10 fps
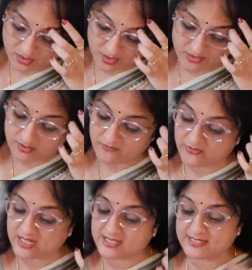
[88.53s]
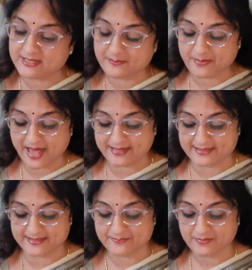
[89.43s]
on fixed
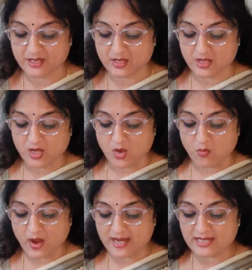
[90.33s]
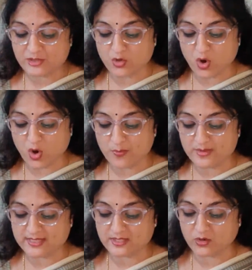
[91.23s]
paths. While it orbits